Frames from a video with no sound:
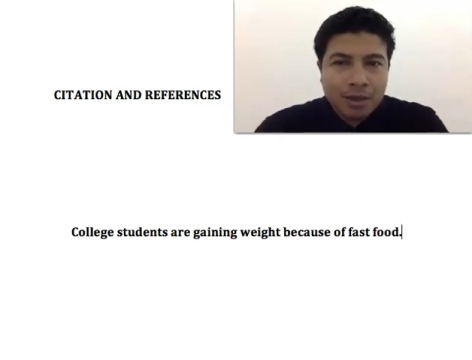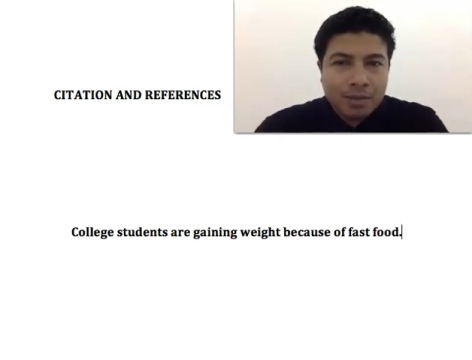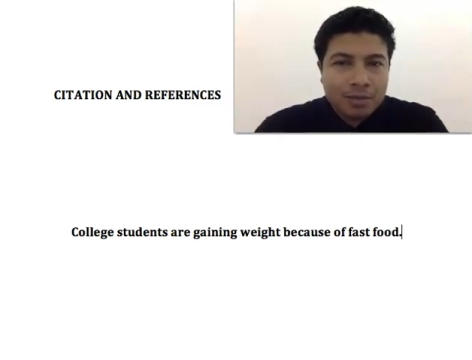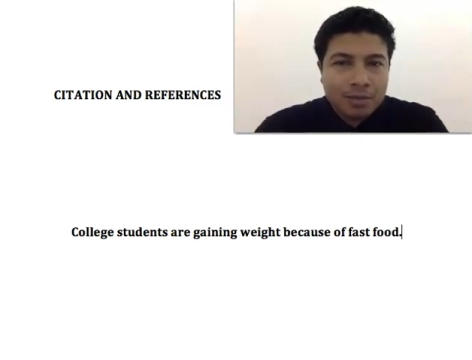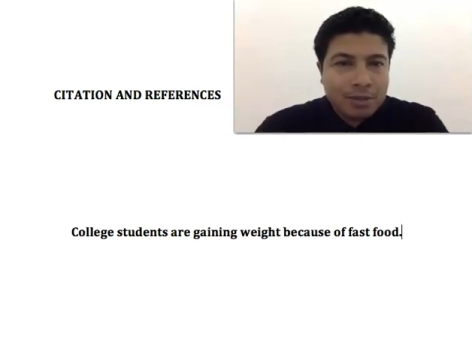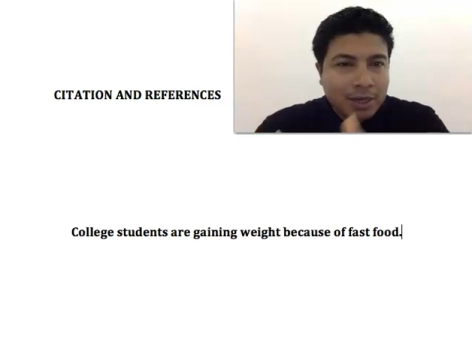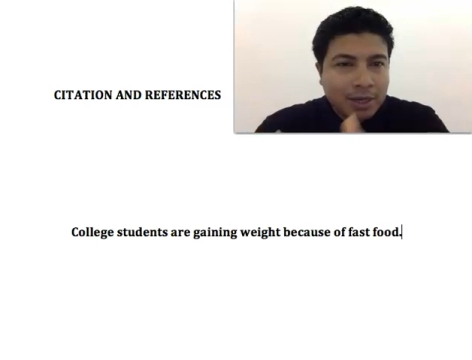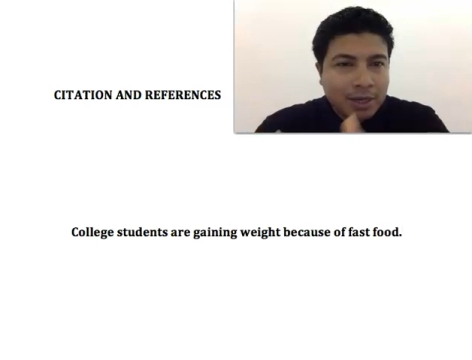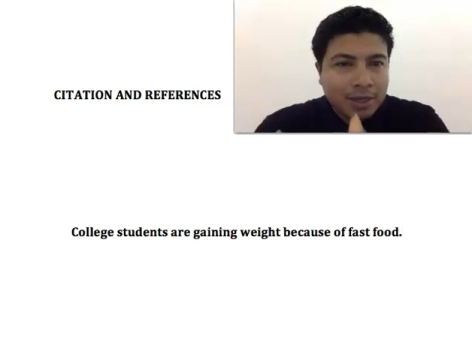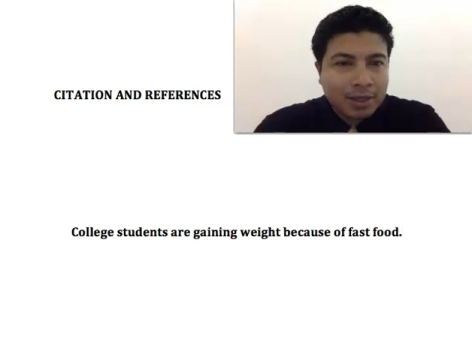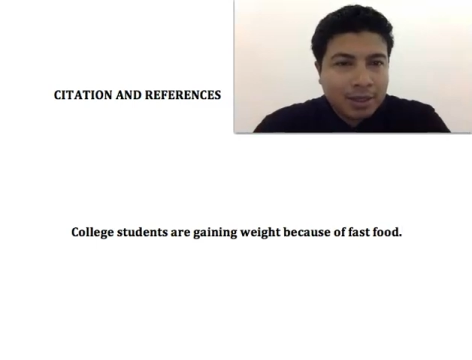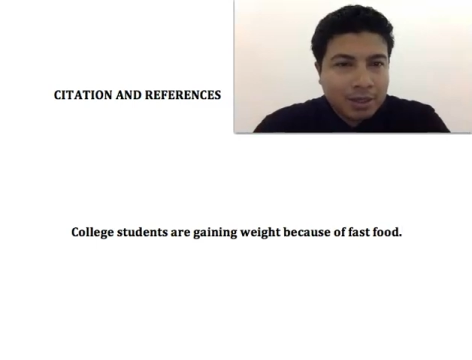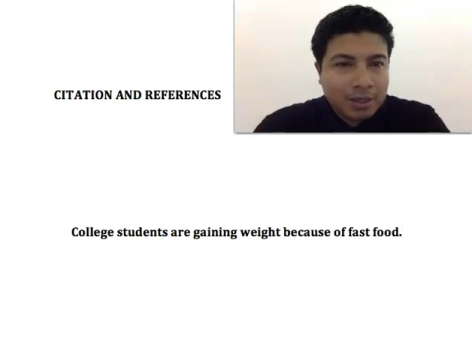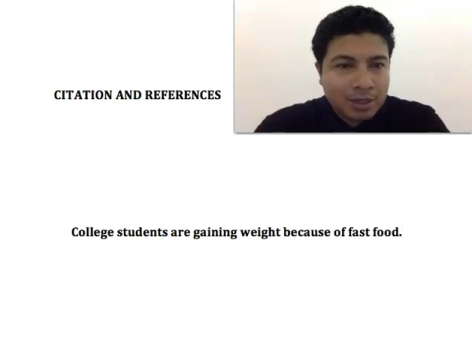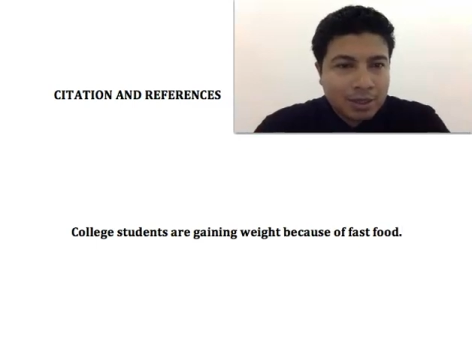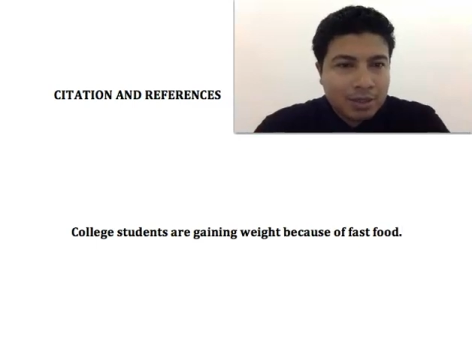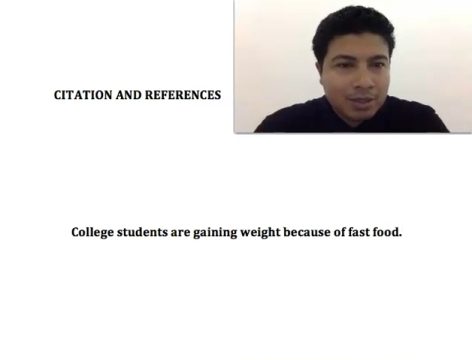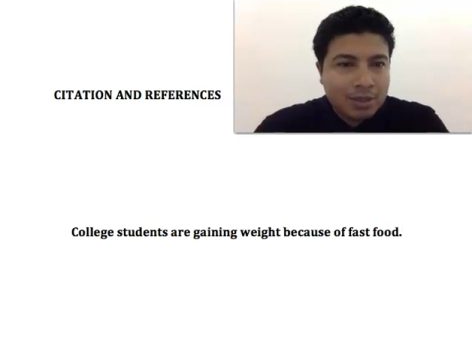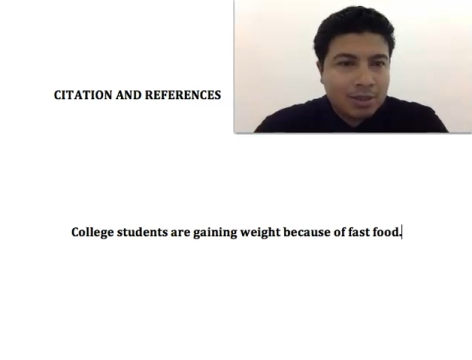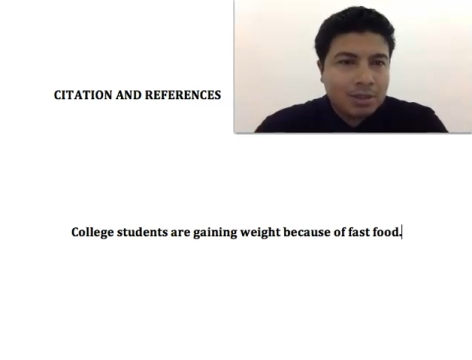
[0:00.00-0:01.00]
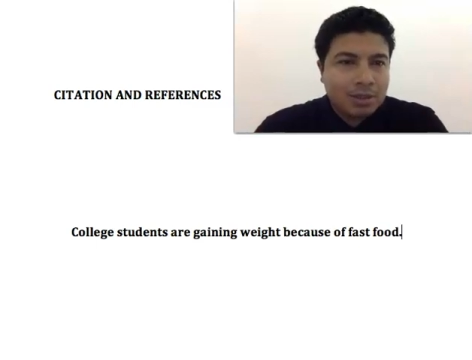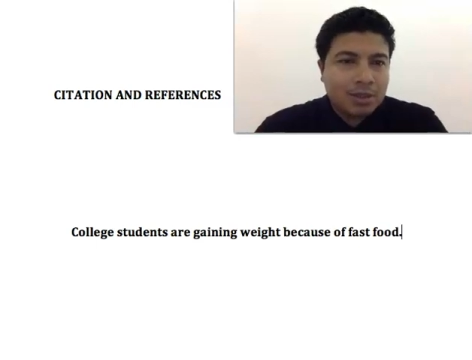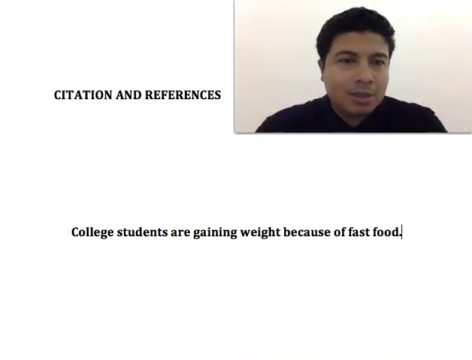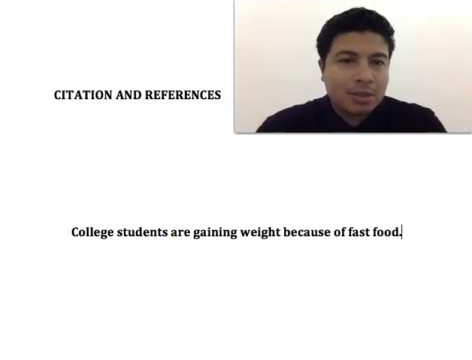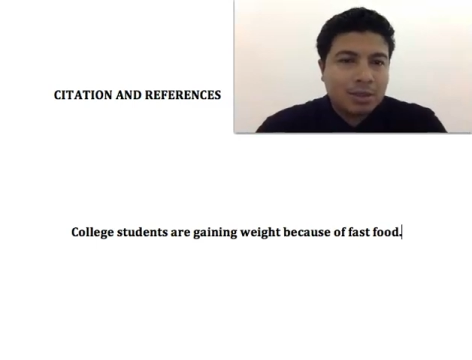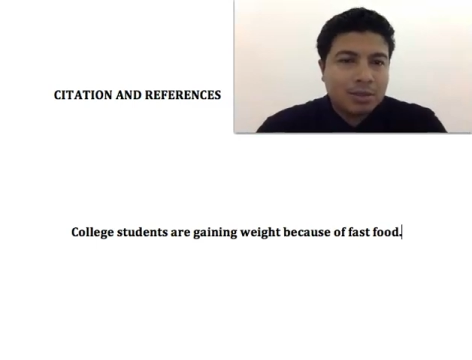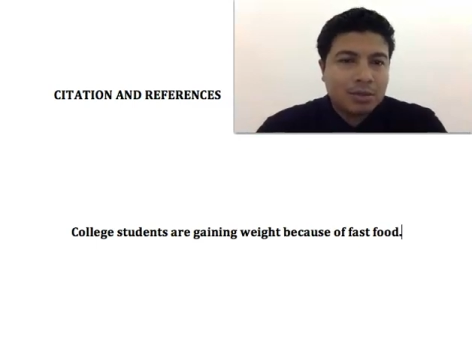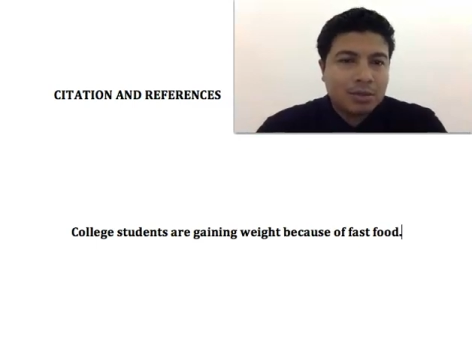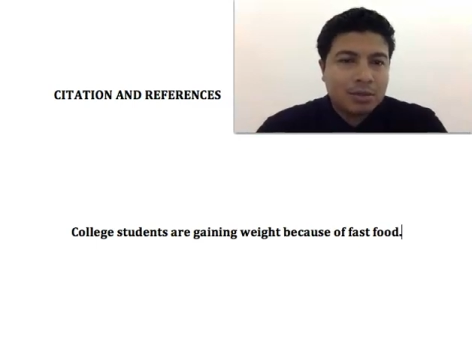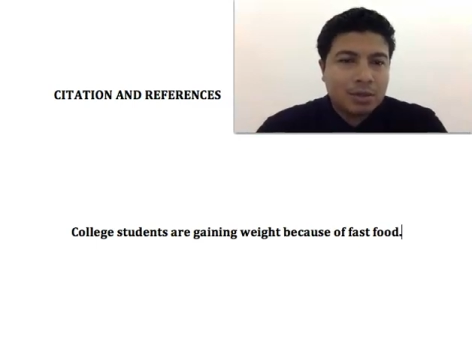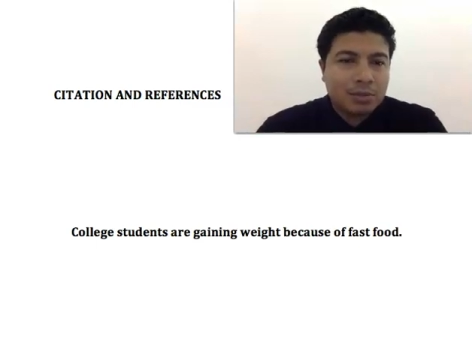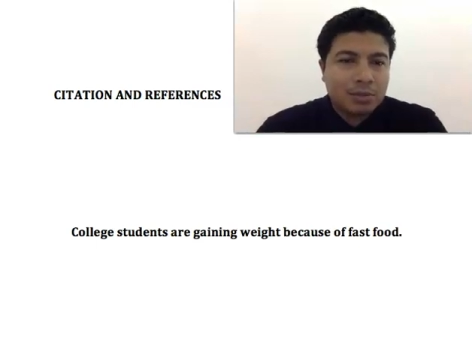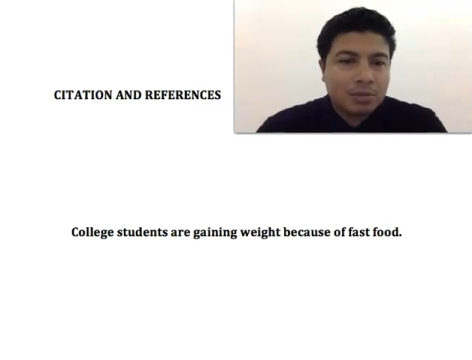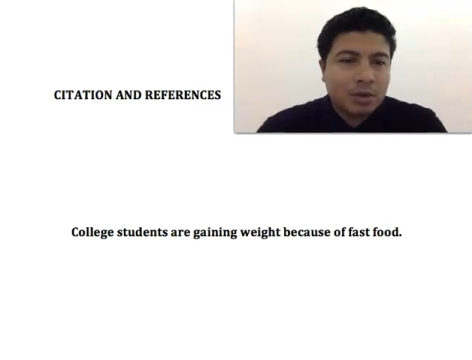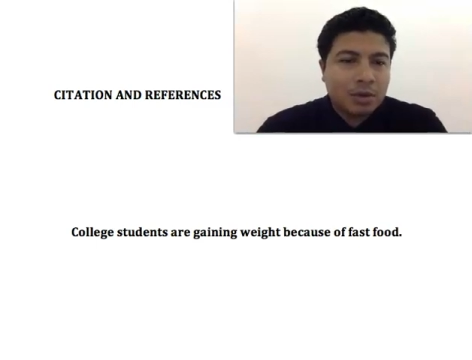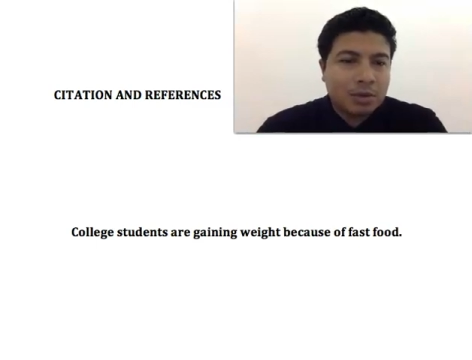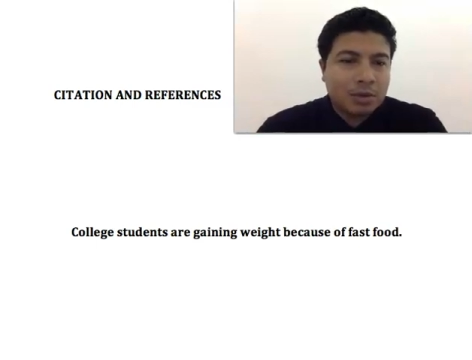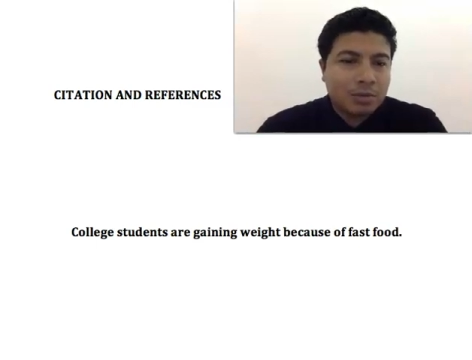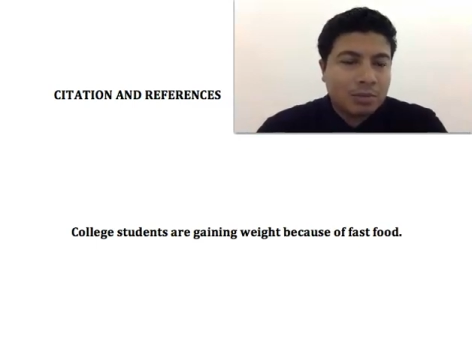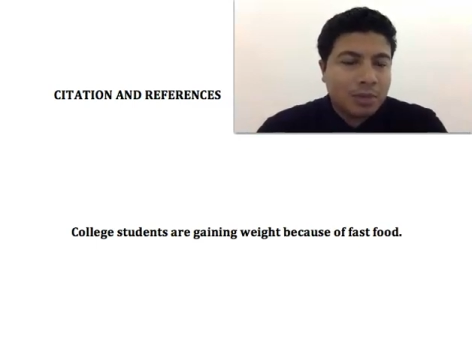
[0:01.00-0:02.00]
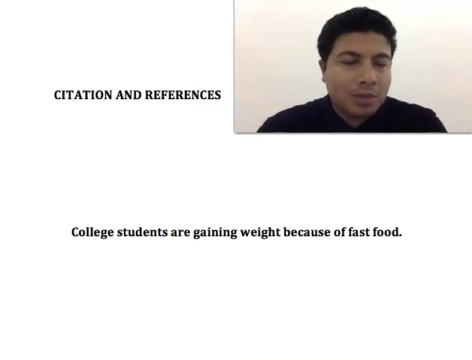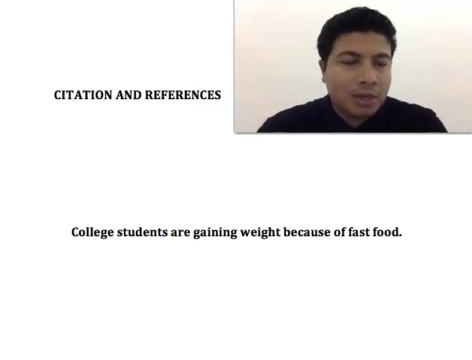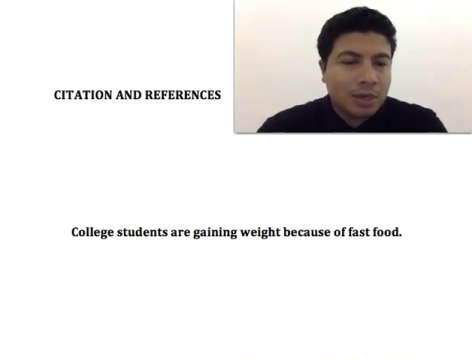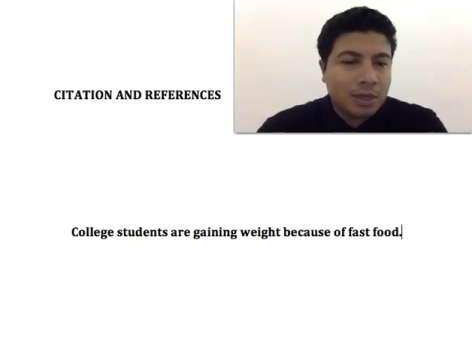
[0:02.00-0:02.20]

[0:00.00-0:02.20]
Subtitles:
citations to support